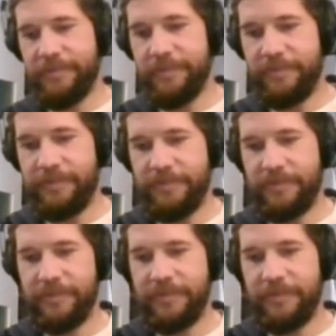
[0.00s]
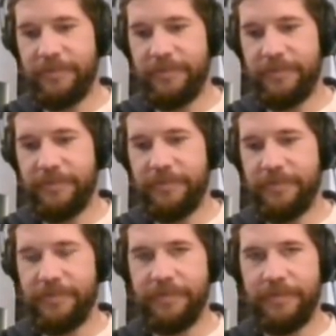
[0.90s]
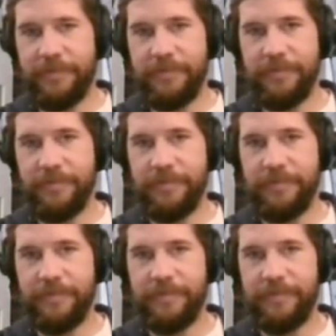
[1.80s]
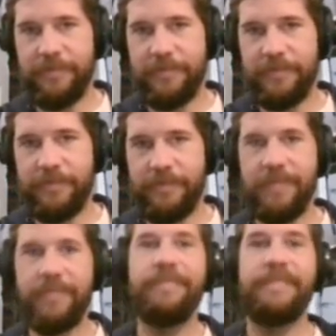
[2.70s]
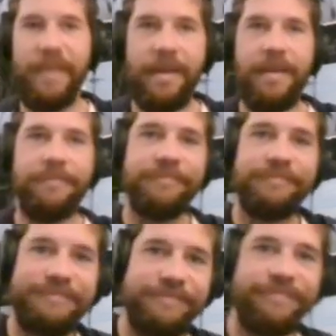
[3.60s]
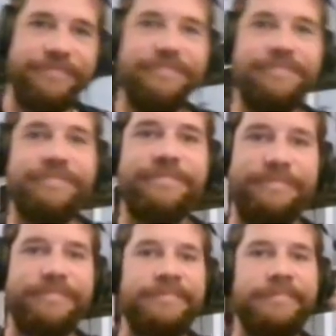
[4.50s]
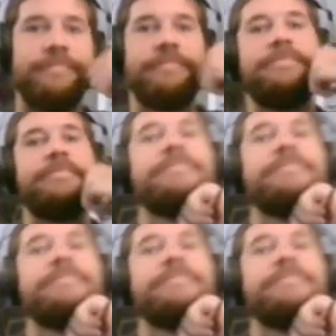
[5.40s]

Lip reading: This person isn't speaking.